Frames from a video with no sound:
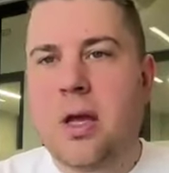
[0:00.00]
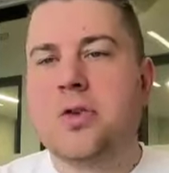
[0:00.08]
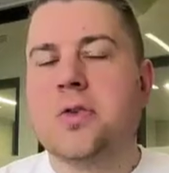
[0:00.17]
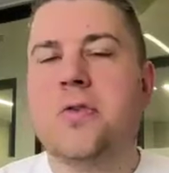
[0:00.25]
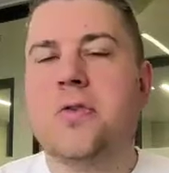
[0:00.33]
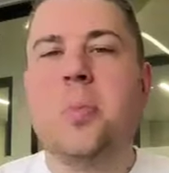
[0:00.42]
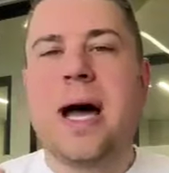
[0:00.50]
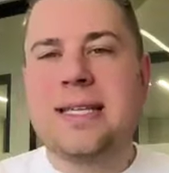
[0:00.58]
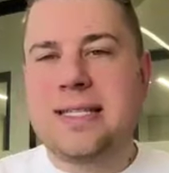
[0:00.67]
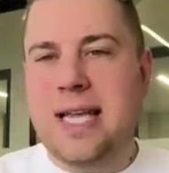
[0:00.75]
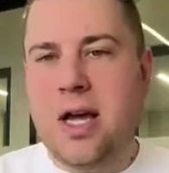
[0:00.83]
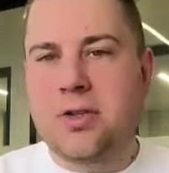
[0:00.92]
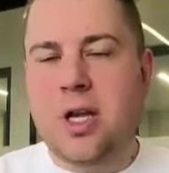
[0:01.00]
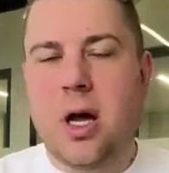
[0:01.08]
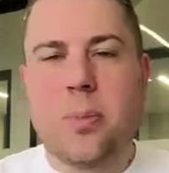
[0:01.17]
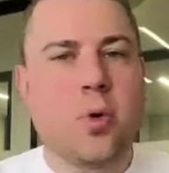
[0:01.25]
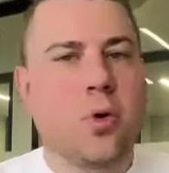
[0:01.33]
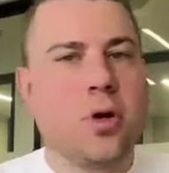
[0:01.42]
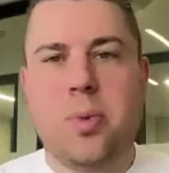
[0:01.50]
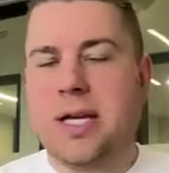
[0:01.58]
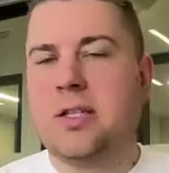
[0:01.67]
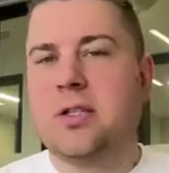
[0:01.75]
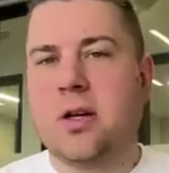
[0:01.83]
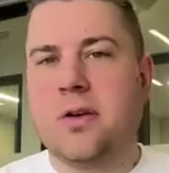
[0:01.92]
So if you buy Sales Hub or you
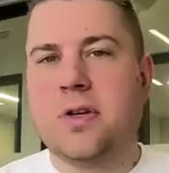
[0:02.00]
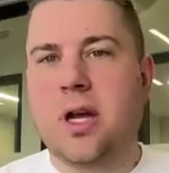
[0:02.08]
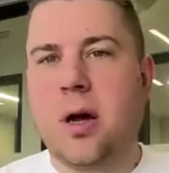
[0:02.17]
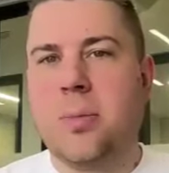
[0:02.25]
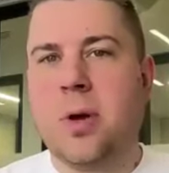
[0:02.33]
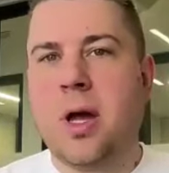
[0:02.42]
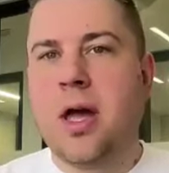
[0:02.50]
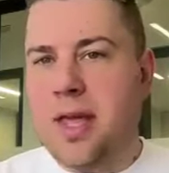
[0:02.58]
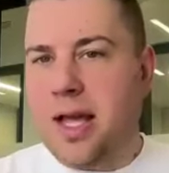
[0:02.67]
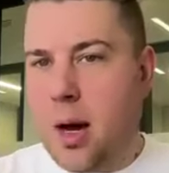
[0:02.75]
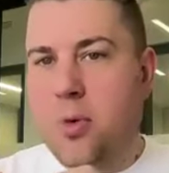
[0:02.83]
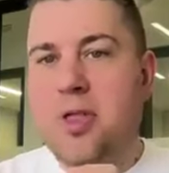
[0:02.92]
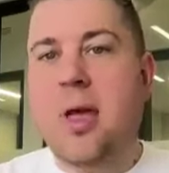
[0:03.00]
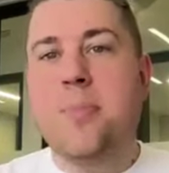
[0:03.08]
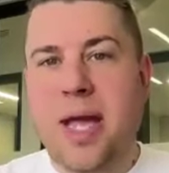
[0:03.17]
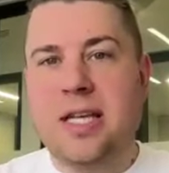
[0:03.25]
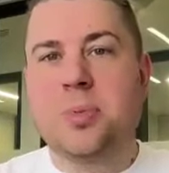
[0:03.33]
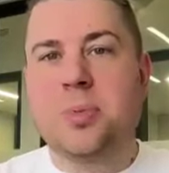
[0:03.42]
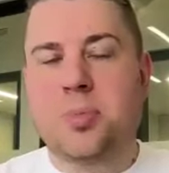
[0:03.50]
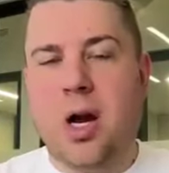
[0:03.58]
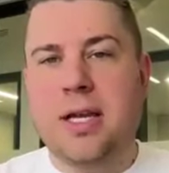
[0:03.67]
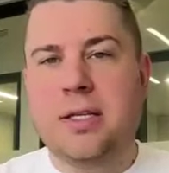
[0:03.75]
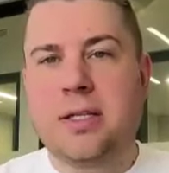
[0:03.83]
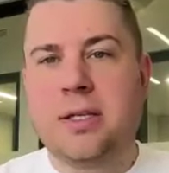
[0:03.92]
buy Service Hub, they come with a base
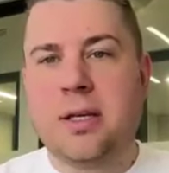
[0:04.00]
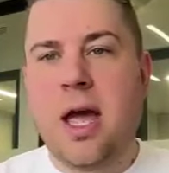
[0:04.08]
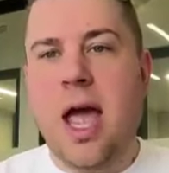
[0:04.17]
price,